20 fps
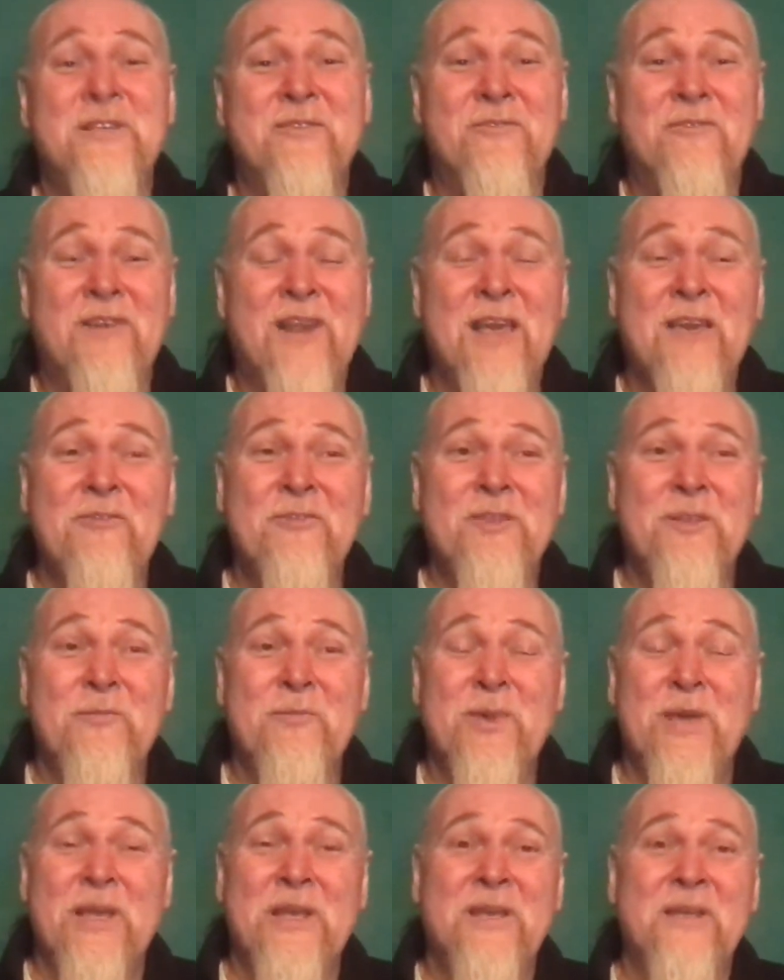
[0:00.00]
to flavor the
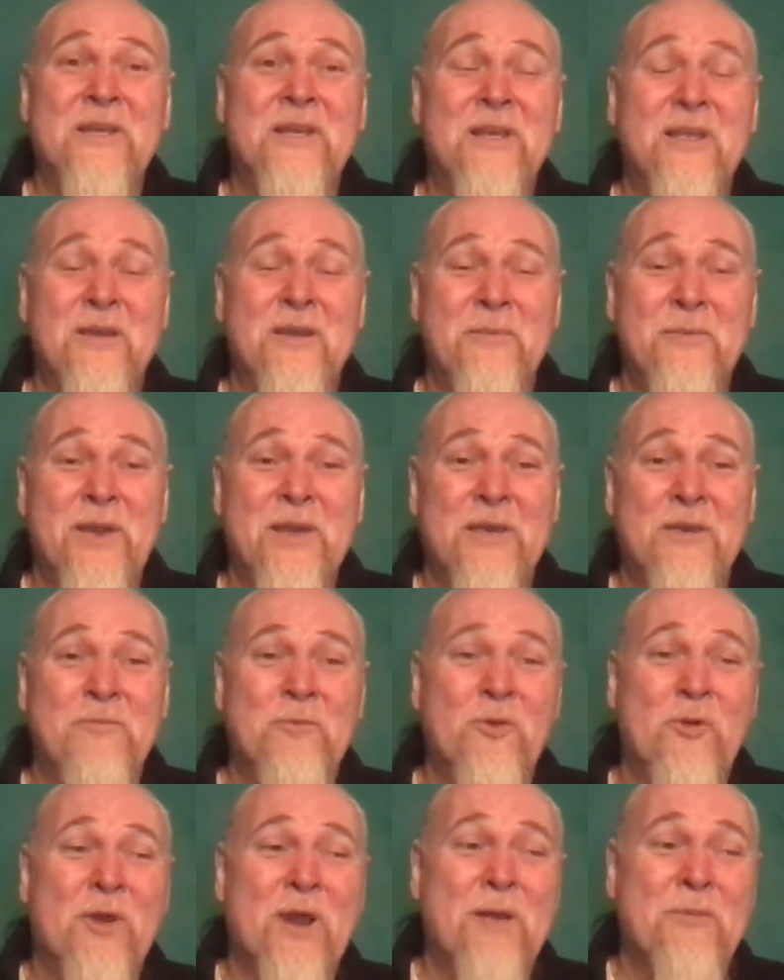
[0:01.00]
meat and to make it
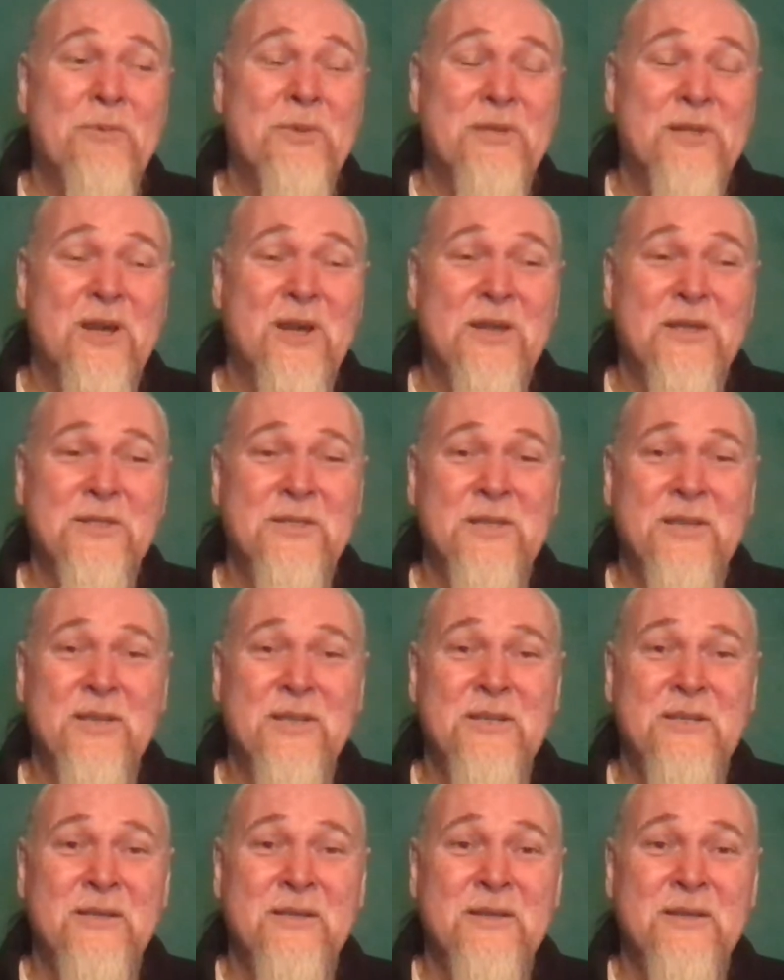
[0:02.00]
more appetizing,